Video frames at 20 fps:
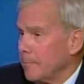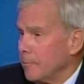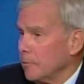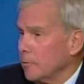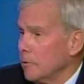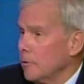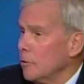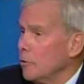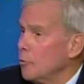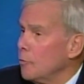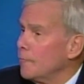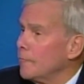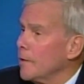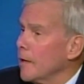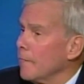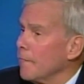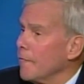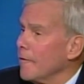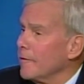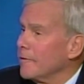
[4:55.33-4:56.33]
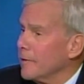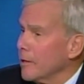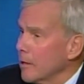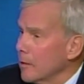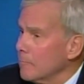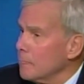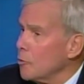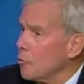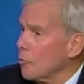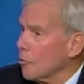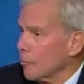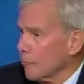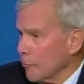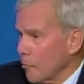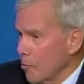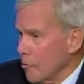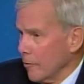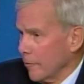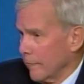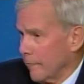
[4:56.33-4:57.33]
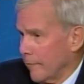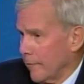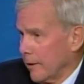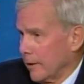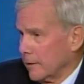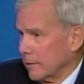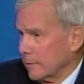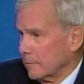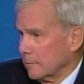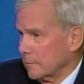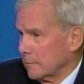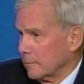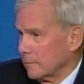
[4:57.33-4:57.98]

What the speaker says: people who've done the dumb or wrong thing?